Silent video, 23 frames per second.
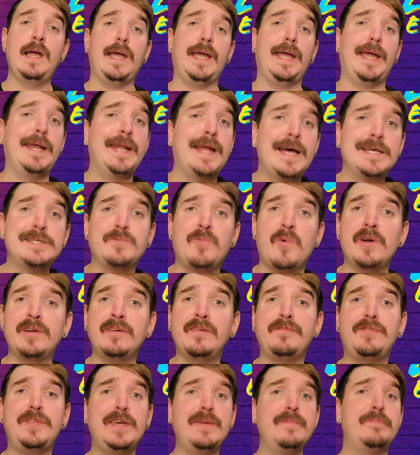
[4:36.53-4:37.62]
It has one
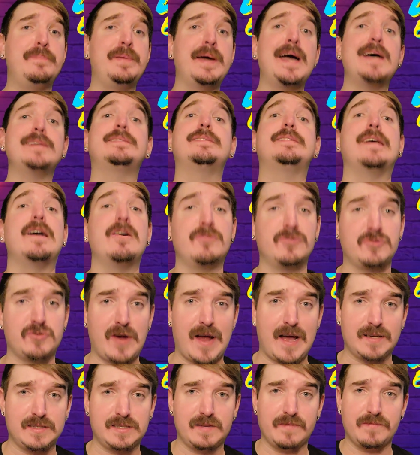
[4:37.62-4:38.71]
of the best
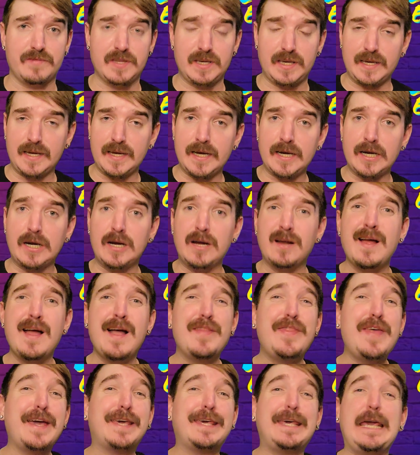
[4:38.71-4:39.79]
soundtracks of the year
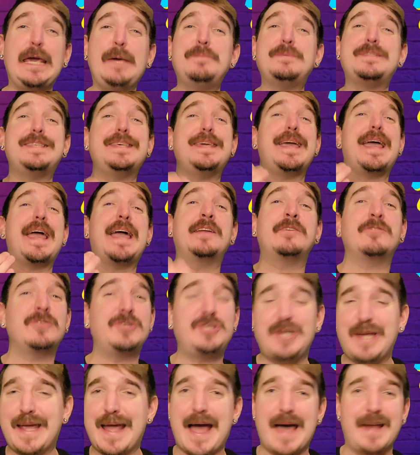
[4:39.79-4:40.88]
that keeps the
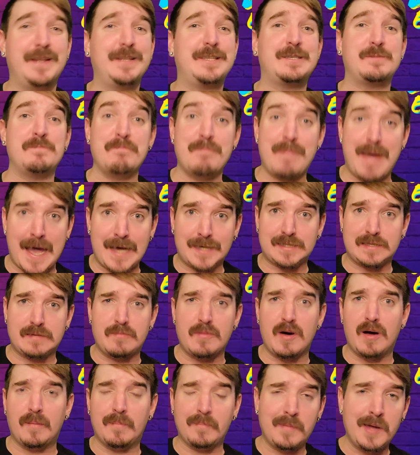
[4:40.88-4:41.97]
energy at its
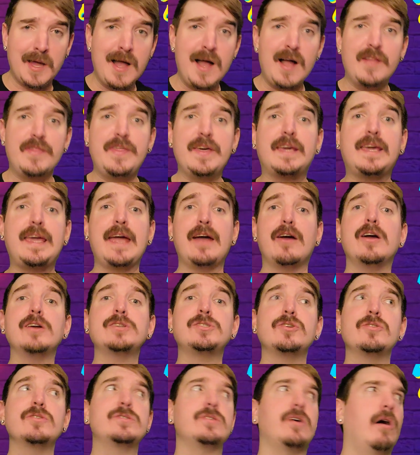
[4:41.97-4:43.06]
maximum. The
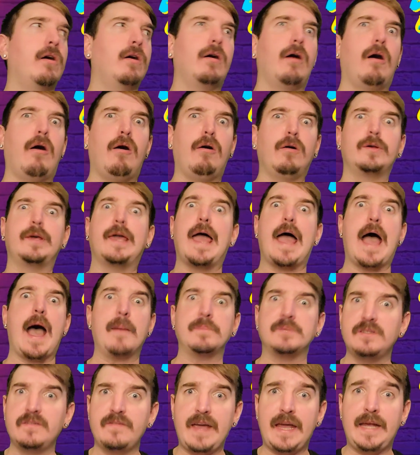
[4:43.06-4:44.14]
characters are all
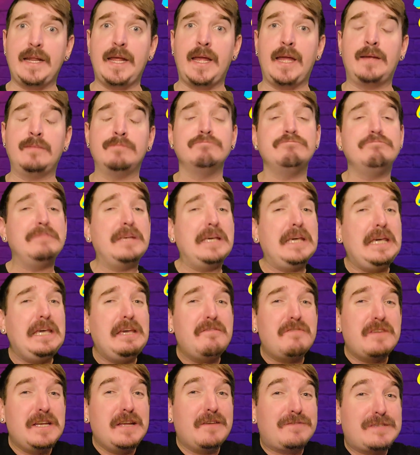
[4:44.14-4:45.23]
captivating,
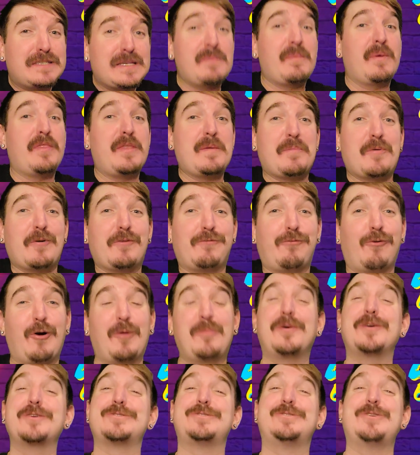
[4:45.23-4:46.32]
even if some of the
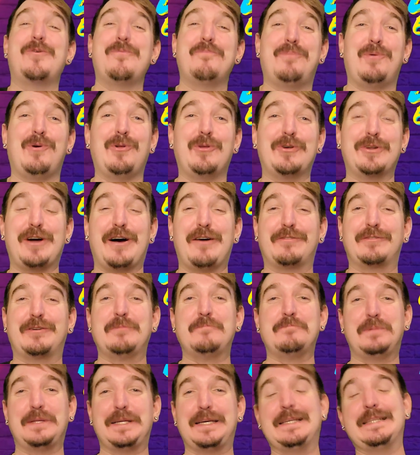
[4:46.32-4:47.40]
performers don't pull it off
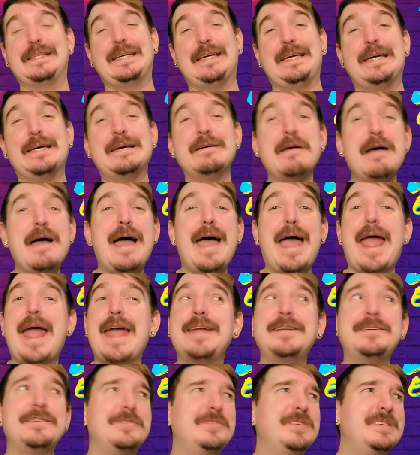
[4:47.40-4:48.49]
completely.
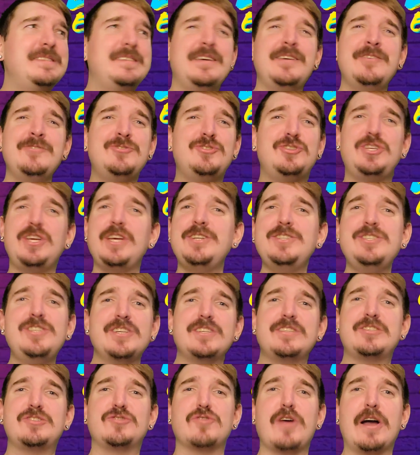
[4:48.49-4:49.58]
And this
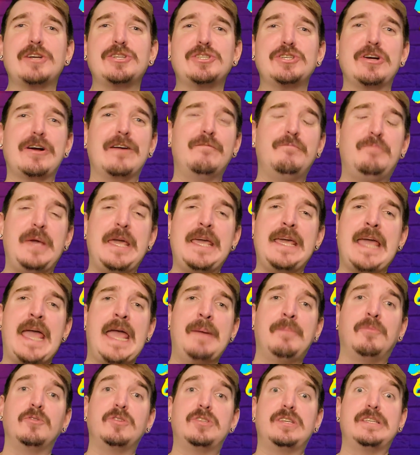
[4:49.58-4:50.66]
ingenious structure of being
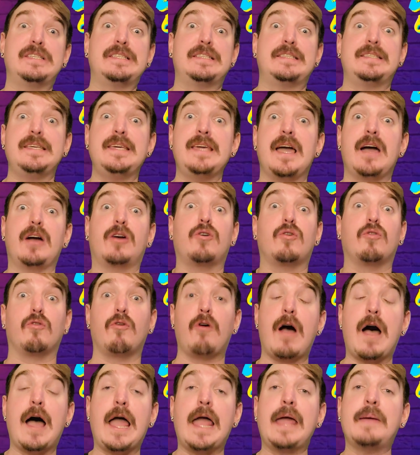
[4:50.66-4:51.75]
able to see a
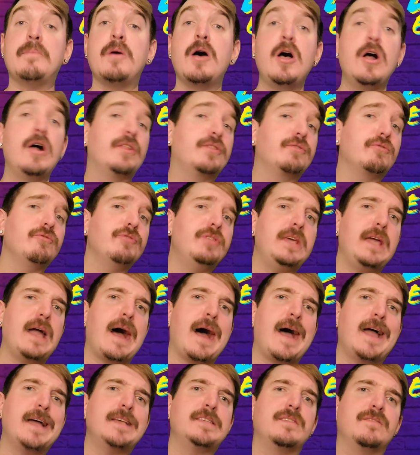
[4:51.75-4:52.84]
crime through the
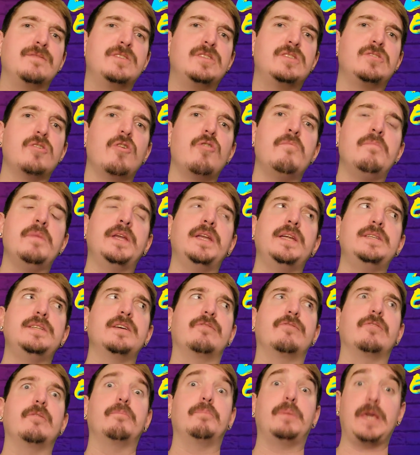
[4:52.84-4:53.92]
eyes of so many
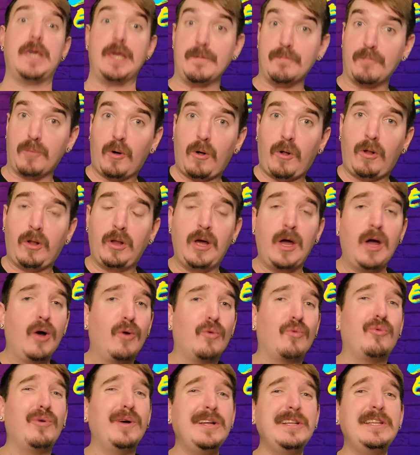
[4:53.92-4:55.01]
different people
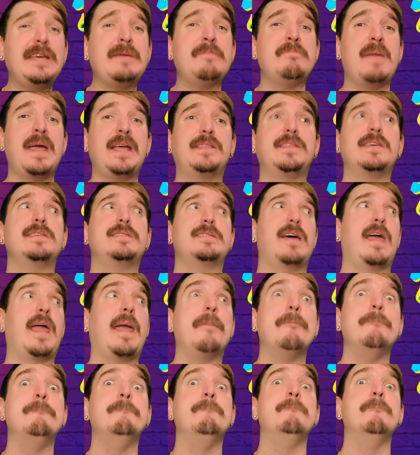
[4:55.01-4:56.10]
really make this a
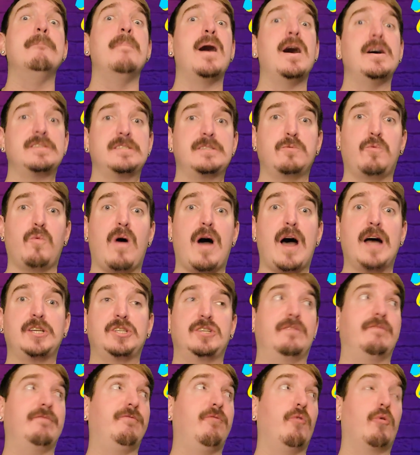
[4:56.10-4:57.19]
must
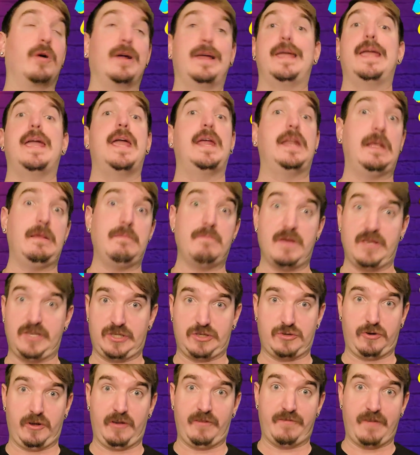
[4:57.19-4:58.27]
watch for any
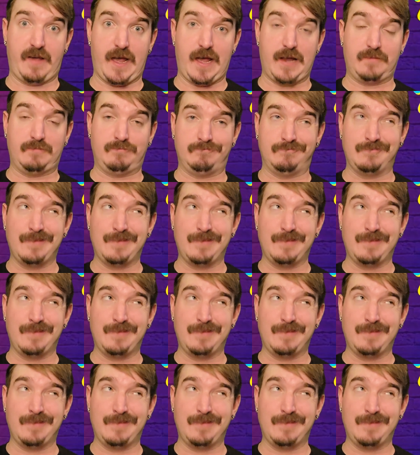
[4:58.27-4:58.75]
mystery fan.